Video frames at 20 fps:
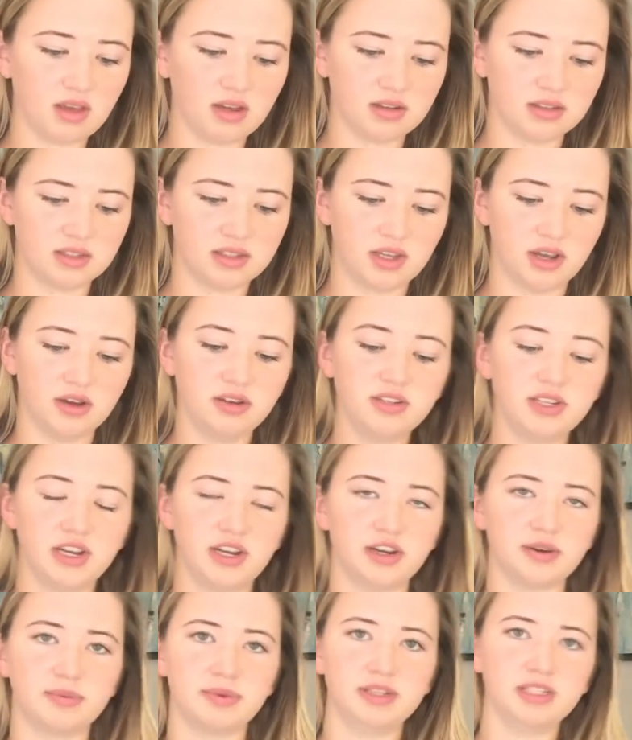So take
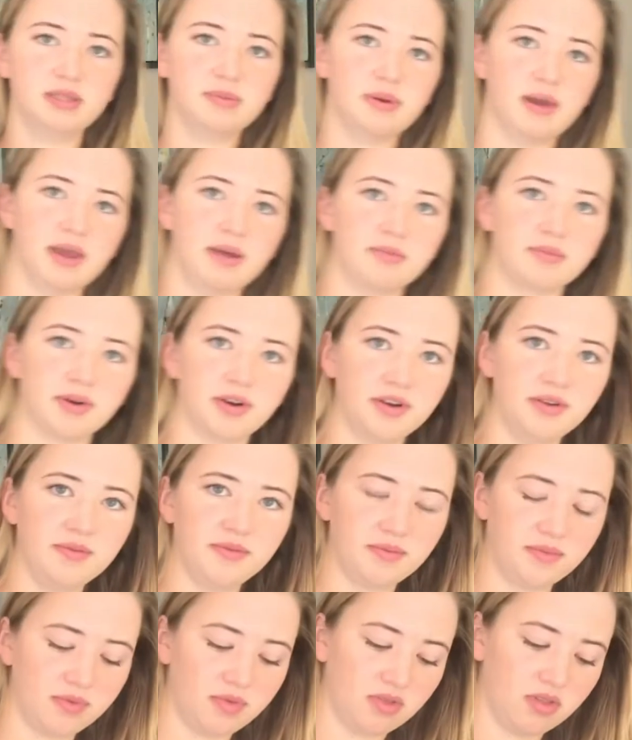your piece of paper
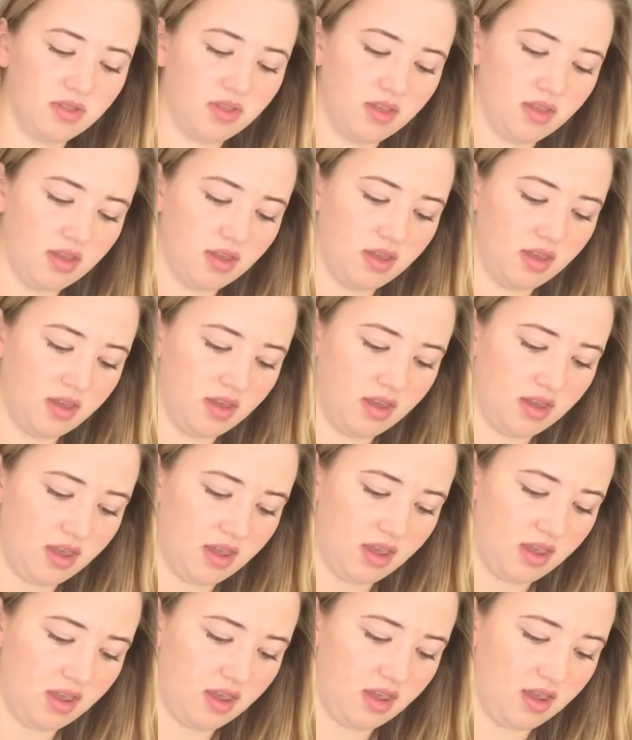
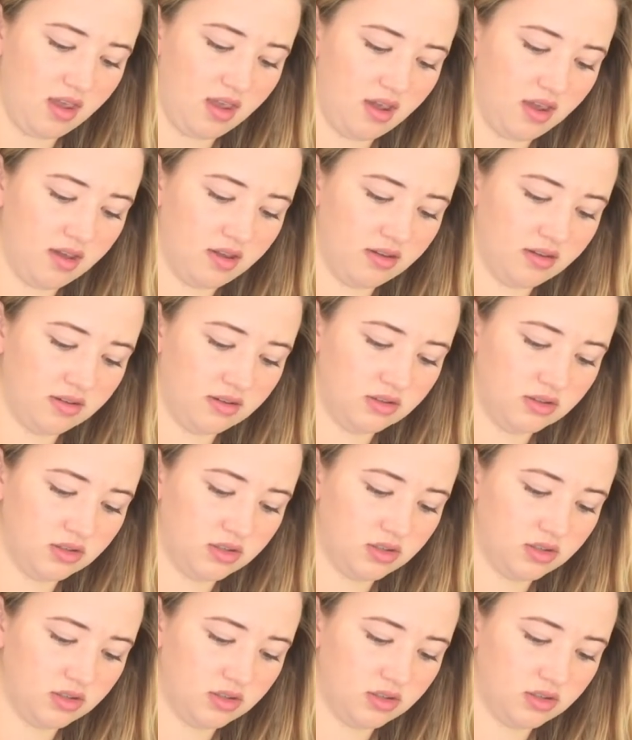and